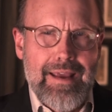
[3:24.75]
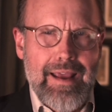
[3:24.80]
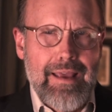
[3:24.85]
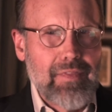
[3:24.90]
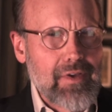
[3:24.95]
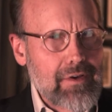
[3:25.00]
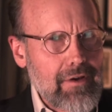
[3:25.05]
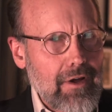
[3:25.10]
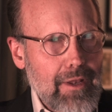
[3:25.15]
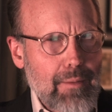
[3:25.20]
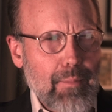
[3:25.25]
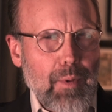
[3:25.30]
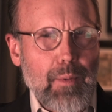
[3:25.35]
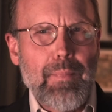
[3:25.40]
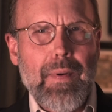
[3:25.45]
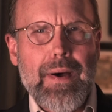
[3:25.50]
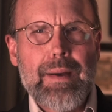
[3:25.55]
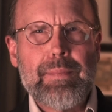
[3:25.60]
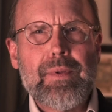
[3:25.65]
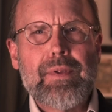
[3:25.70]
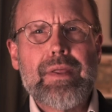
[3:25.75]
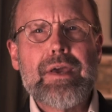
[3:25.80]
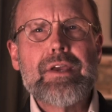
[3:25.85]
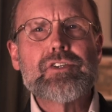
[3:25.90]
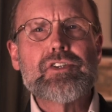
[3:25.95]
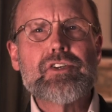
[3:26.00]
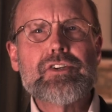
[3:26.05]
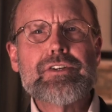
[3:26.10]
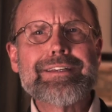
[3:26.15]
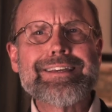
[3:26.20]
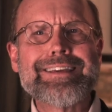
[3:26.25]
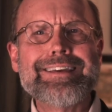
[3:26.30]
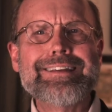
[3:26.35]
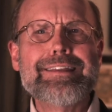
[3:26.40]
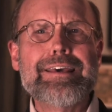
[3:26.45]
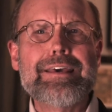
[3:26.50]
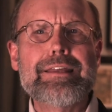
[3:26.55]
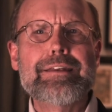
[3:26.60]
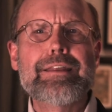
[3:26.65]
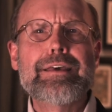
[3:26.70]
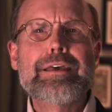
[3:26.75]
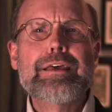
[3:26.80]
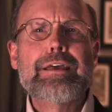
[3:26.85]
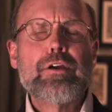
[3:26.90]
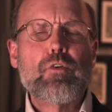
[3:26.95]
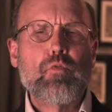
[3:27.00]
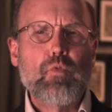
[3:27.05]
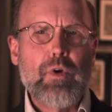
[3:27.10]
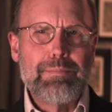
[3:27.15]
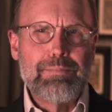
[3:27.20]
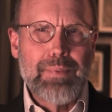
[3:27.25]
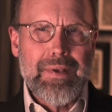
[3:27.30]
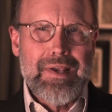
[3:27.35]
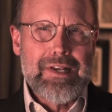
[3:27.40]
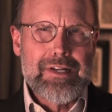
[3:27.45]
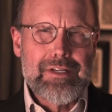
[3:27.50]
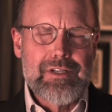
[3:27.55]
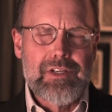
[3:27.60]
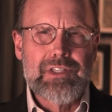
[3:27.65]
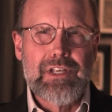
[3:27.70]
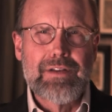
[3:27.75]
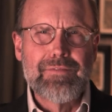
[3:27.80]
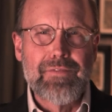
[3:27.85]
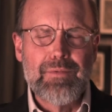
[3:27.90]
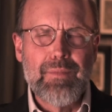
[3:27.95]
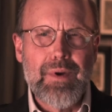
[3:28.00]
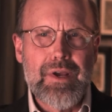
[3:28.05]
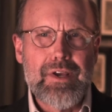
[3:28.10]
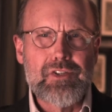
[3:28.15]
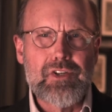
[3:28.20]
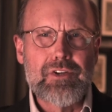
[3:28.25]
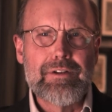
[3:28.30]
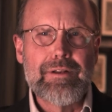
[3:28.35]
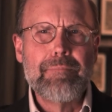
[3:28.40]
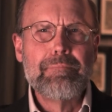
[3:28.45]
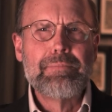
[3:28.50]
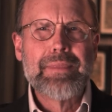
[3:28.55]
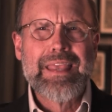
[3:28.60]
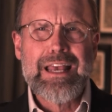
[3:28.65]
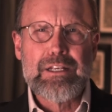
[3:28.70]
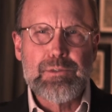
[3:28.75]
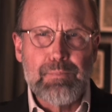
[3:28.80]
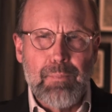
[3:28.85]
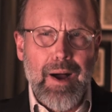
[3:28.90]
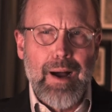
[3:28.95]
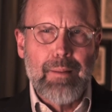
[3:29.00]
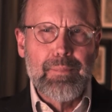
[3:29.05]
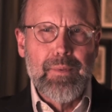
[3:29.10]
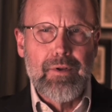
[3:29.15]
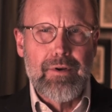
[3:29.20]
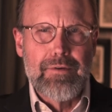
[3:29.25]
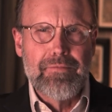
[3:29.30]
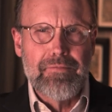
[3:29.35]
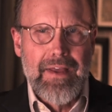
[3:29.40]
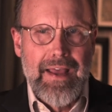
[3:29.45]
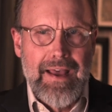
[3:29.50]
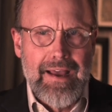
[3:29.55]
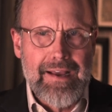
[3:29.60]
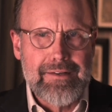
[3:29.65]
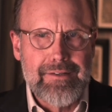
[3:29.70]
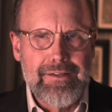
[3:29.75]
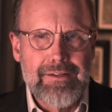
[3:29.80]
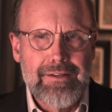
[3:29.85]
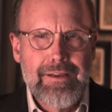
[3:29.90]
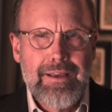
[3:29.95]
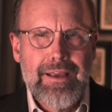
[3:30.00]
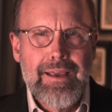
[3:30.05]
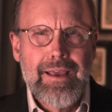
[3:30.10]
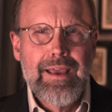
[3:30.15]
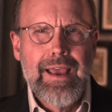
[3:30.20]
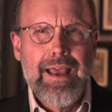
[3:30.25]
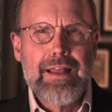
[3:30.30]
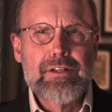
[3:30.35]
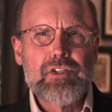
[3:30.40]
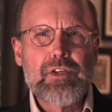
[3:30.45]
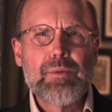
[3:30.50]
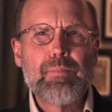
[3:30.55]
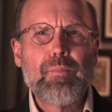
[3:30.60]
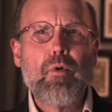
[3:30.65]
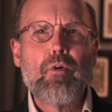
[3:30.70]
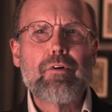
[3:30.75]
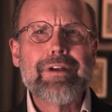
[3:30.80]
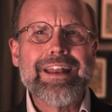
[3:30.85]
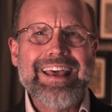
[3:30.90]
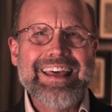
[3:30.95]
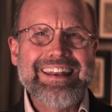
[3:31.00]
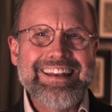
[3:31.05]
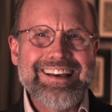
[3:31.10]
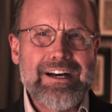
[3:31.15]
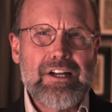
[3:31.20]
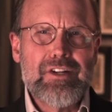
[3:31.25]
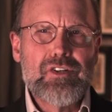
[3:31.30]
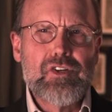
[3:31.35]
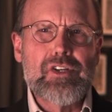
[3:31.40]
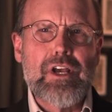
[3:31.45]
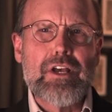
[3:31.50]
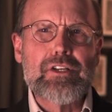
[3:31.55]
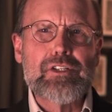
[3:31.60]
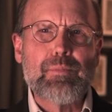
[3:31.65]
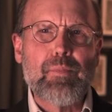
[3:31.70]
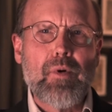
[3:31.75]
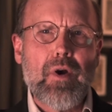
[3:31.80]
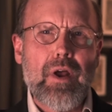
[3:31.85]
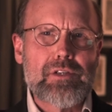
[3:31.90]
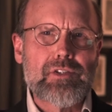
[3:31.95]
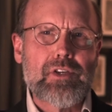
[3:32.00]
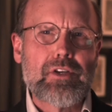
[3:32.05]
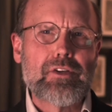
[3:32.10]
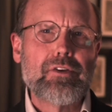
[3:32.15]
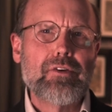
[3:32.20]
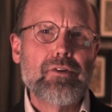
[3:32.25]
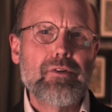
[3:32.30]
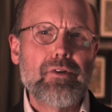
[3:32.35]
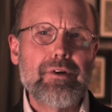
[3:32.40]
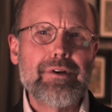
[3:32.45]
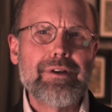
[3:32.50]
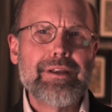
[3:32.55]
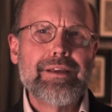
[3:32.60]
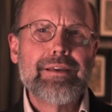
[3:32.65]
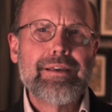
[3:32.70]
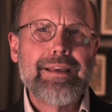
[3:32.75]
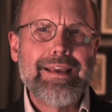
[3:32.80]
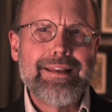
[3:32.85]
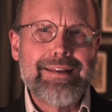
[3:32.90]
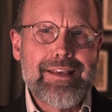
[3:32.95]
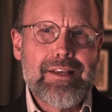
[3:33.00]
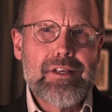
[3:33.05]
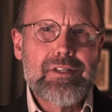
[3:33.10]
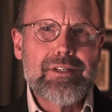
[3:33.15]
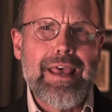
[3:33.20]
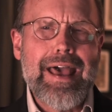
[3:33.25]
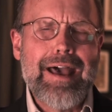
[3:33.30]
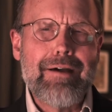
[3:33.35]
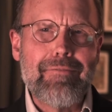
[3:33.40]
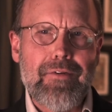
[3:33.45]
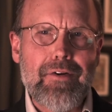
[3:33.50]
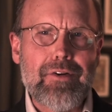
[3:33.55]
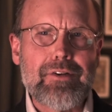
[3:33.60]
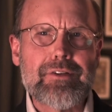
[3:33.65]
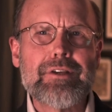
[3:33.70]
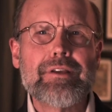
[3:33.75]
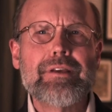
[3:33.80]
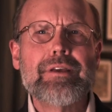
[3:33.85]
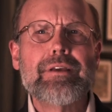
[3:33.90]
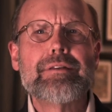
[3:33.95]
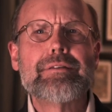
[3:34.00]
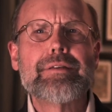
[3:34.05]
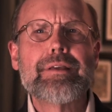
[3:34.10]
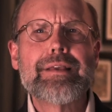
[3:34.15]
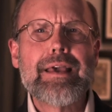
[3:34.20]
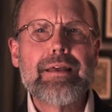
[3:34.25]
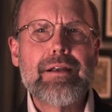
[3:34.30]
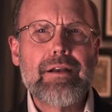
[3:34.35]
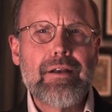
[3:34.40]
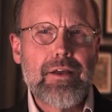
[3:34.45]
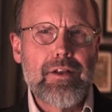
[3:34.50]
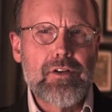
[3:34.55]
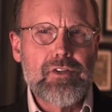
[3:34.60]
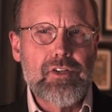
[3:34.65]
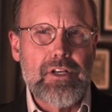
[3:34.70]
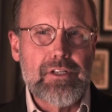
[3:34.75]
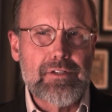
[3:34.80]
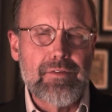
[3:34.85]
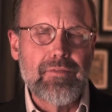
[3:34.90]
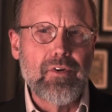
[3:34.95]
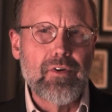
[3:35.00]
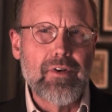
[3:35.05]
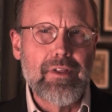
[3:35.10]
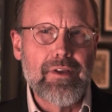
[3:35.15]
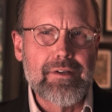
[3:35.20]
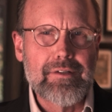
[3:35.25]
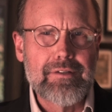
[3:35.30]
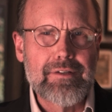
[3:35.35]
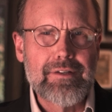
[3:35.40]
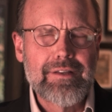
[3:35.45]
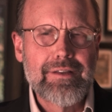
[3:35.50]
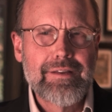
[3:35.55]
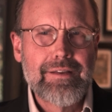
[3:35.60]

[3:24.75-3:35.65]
And the gullible population can then repeat disinformation as popular fact and support an unjust prosecutor in his effort to get an unjust verdict.